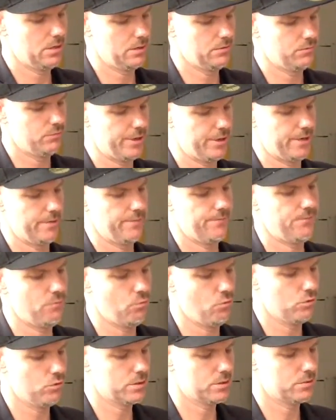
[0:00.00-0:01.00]

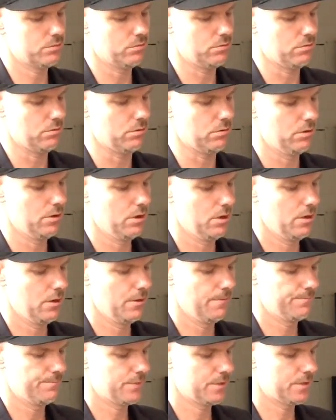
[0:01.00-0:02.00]
reinforced or
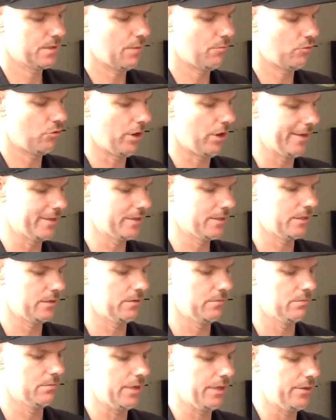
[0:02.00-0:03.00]
summarised
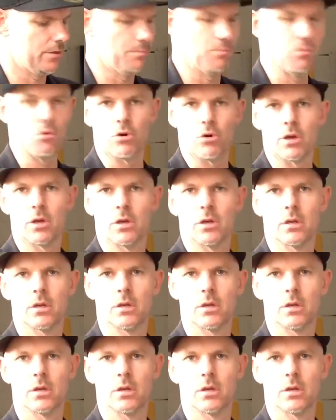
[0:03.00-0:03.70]
in the book.